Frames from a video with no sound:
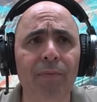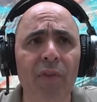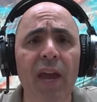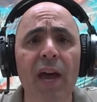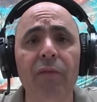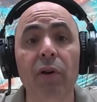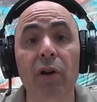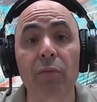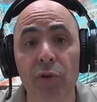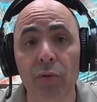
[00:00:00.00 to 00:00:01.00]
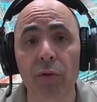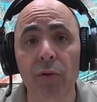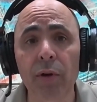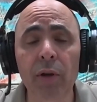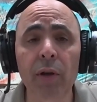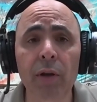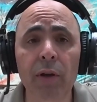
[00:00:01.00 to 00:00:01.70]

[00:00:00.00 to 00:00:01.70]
they have a computer.